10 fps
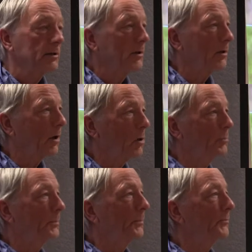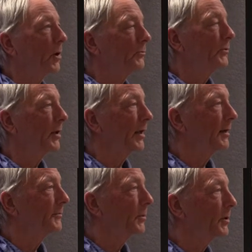you know, hope, hopefully
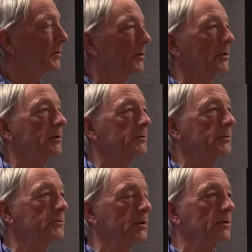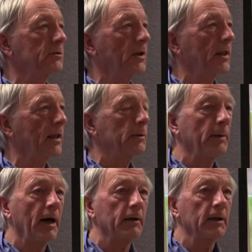if we're going to seriously think
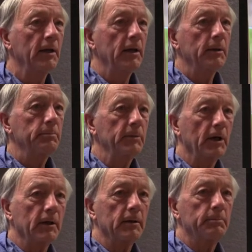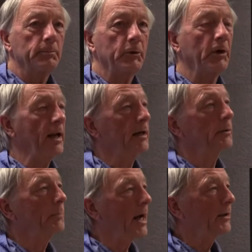about uh, creating
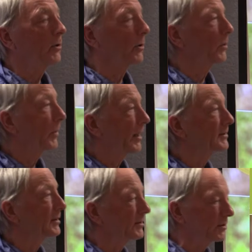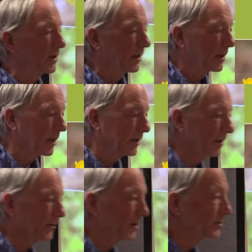a backyard oasis, uh,
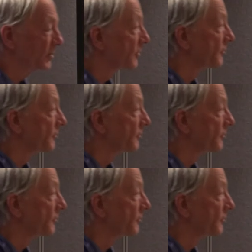you know, this is the